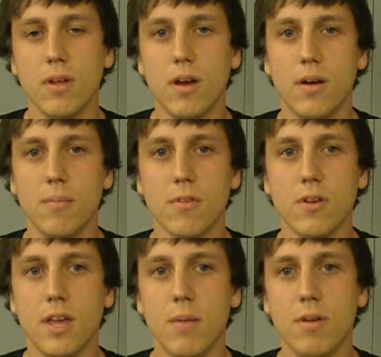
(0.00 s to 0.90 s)
Um,
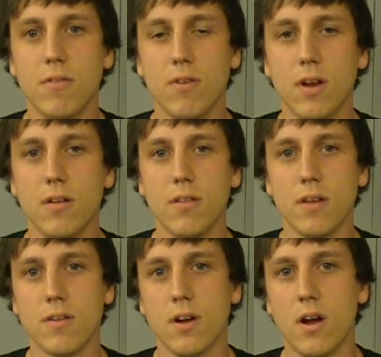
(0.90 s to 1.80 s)
so you can't be afraid of
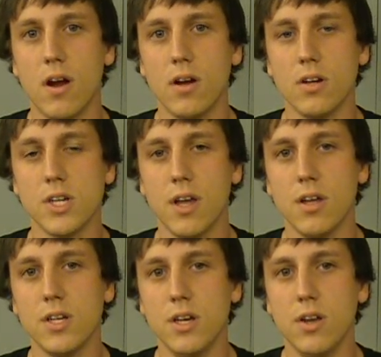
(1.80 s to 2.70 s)
things that are hard or challenging.